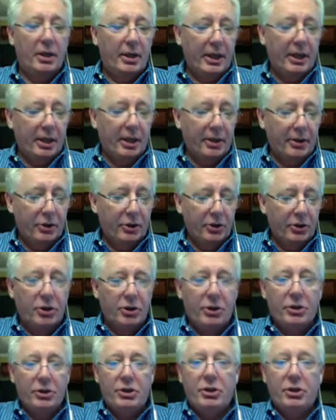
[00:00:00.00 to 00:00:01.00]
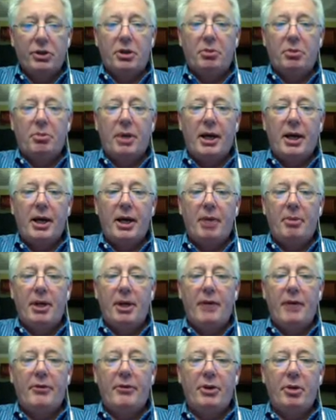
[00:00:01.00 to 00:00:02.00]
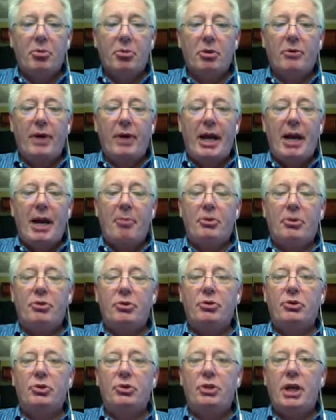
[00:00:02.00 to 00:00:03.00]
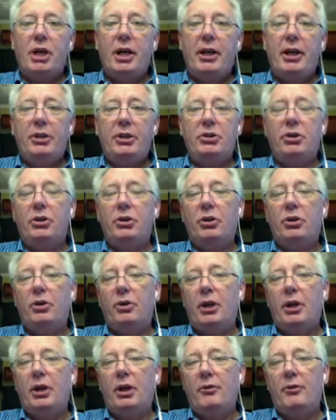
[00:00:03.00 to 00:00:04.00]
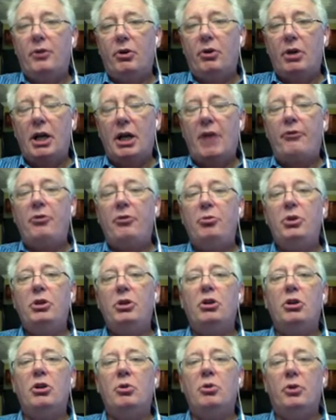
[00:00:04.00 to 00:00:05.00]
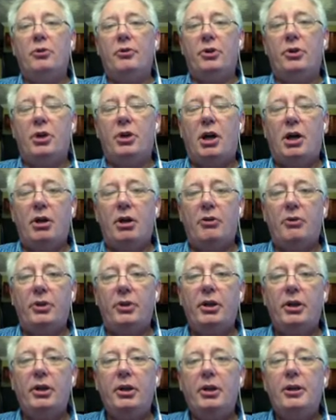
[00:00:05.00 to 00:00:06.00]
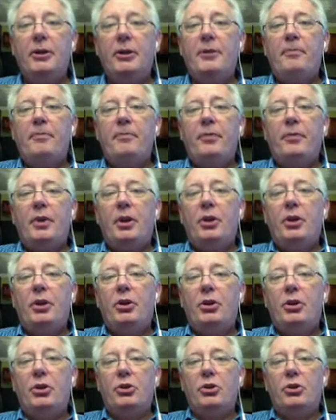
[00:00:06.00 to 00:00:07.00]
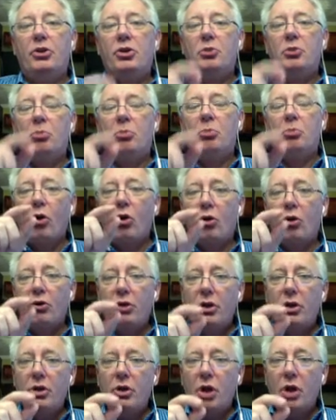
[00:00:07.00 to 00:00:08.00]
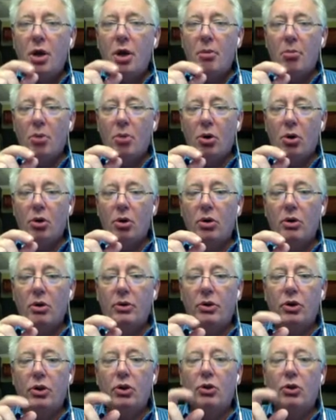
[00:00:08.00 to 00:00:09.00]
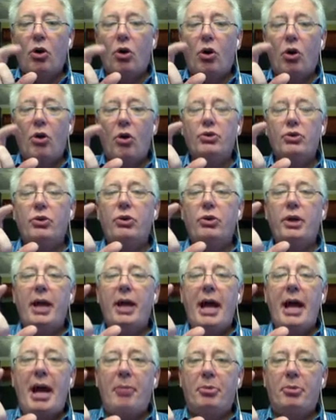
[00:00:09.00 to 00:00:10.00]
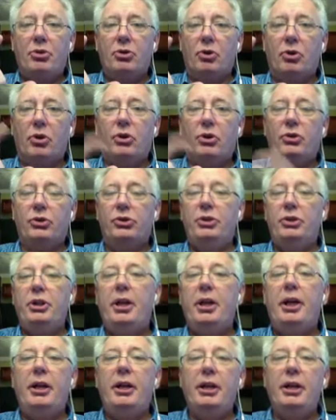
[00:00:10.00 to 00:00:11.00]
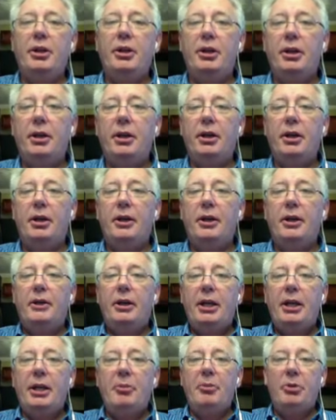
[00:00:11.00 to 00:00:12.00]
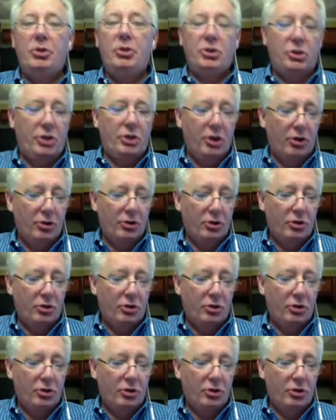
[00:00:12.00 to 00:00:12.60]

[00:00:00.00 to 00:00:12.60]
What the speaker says: Now you'll notice here at the bottom I have a number of aperture settings, and if you're not familiar with photography, the smaller the number, the larger the aperture, and you'll see that in the images here.